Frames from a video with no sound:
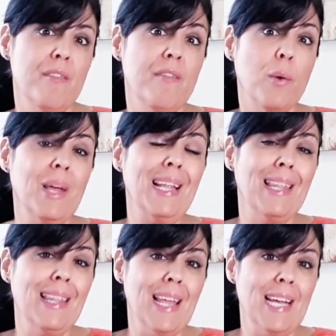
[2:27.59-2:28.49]
very
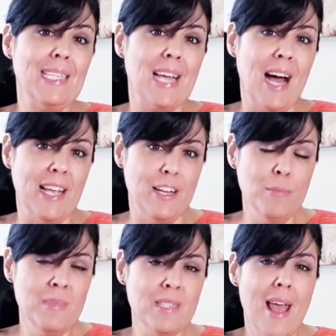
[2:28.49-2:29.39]
light
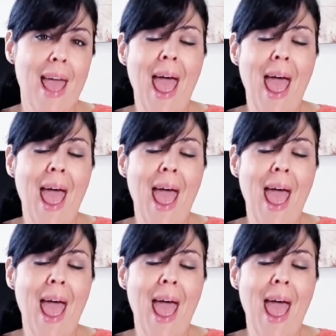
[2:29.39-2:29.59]
items.